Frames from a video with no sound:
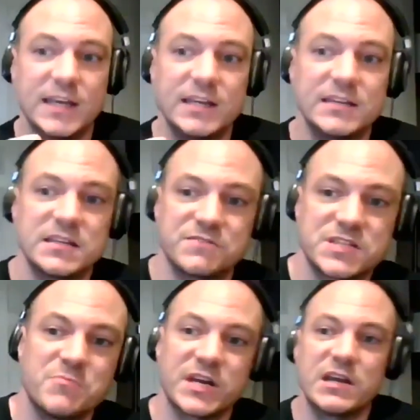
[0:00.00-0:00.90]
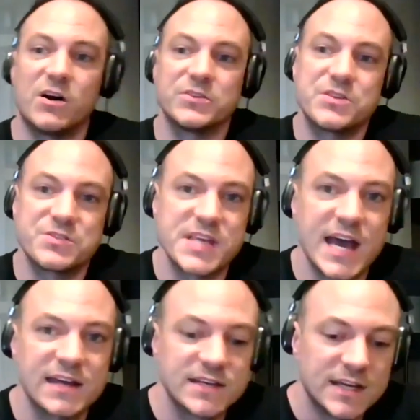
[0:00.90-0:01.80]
And if somebody alters that